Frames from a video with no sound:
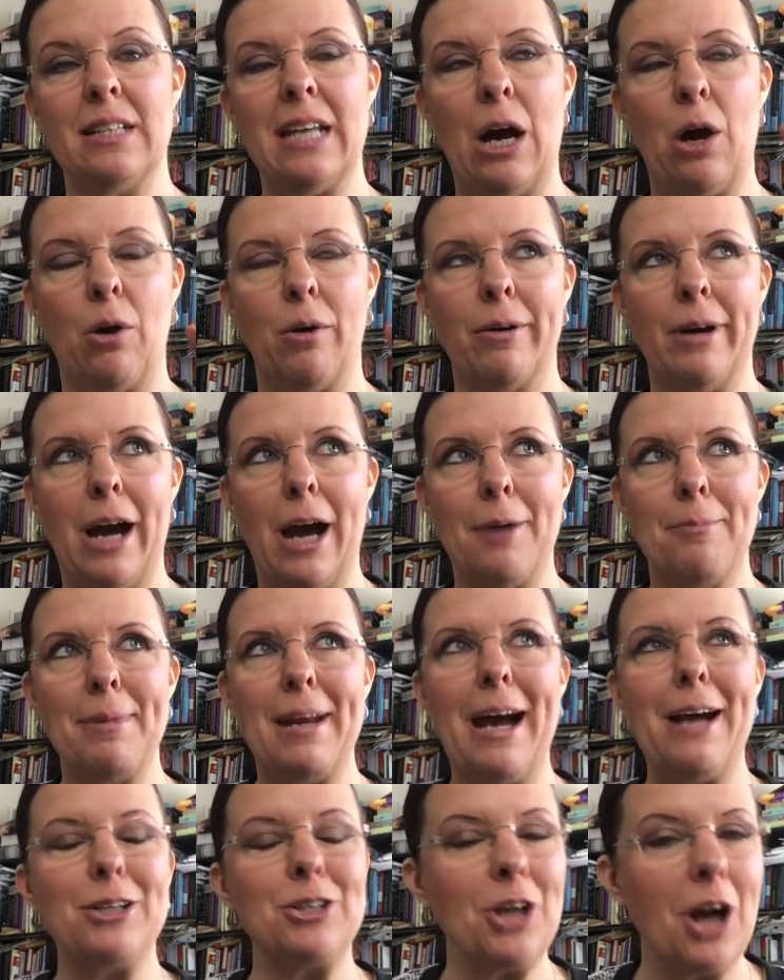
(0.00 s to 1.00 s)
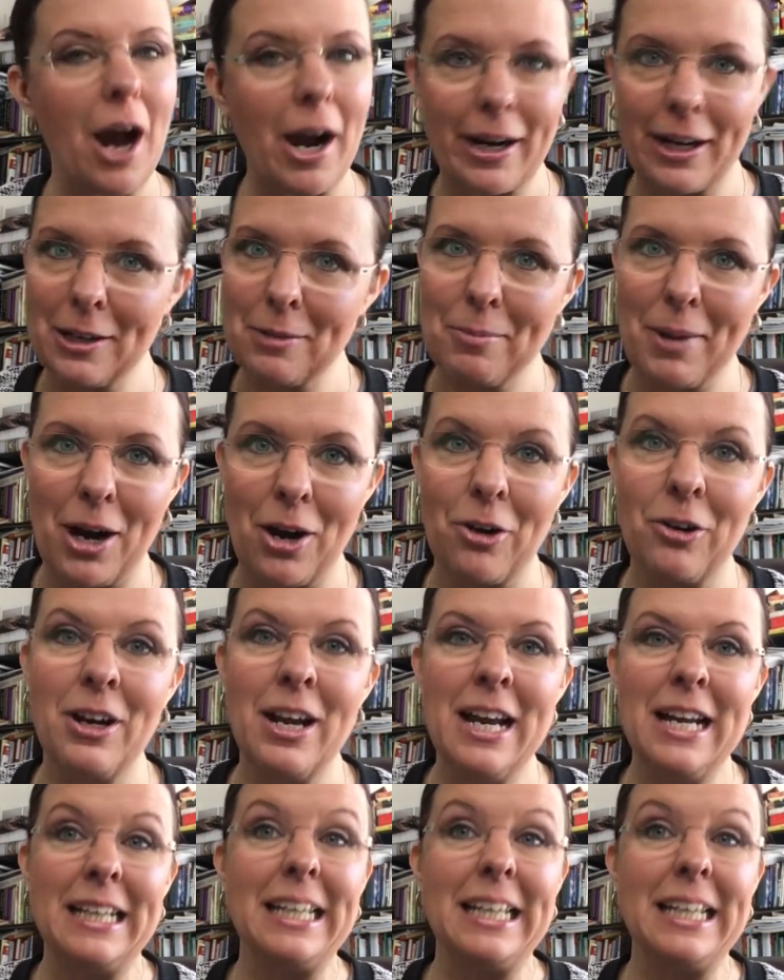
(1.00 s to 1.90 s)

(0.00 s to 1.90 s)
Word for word: now I'm not talking about